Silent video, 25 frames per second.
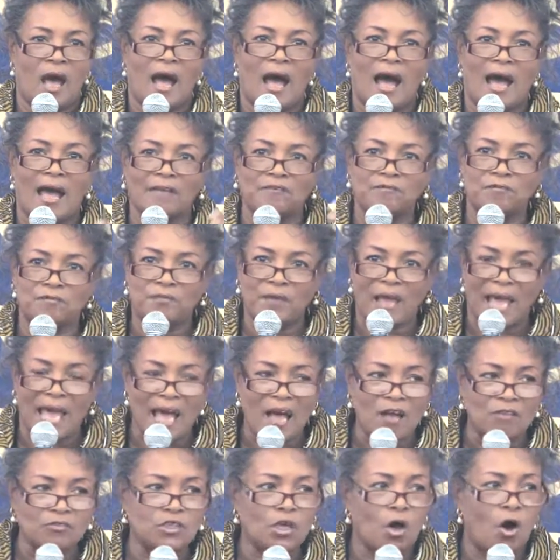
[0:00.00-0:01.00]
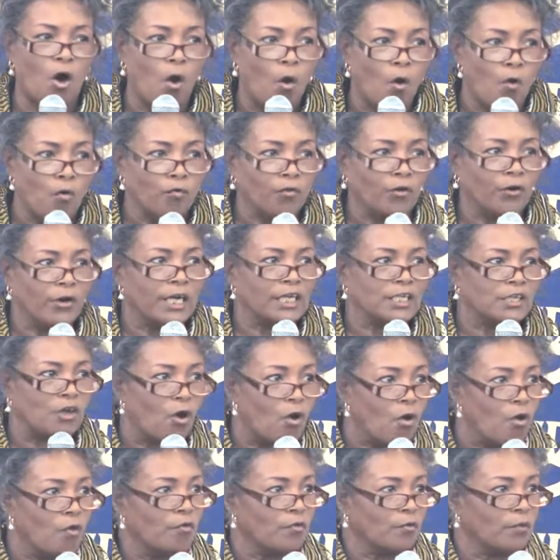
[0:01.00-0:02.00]
I found over and
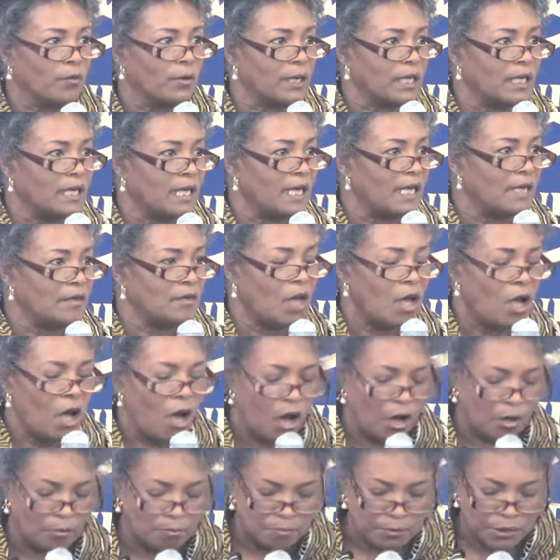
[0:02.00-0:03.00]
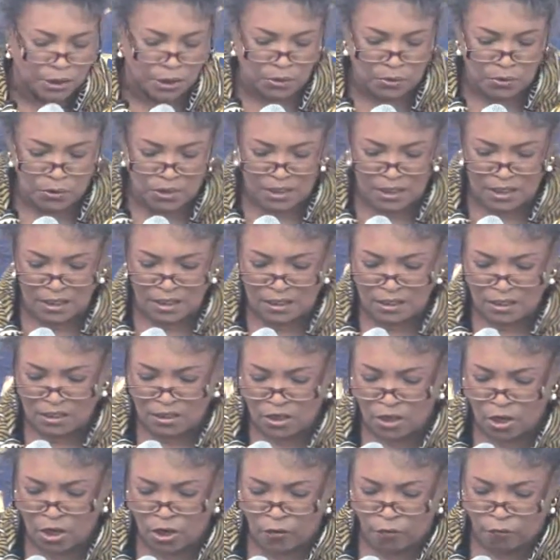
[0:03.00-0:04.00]
over again
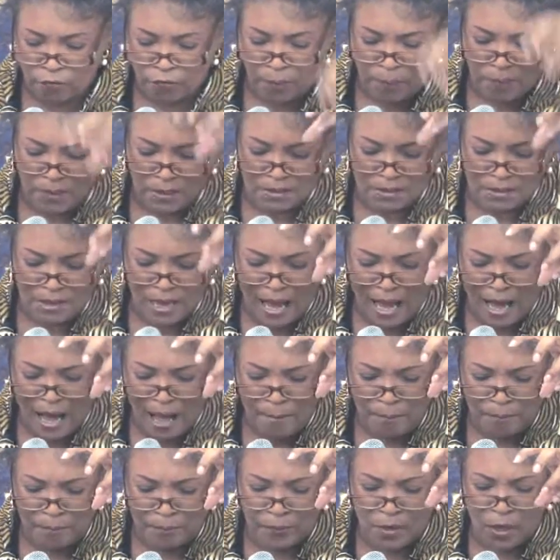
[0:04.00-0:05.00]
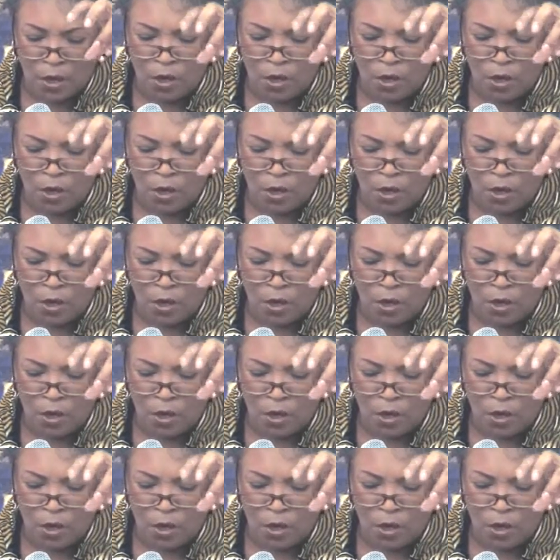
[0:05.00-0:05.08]
abuses from the top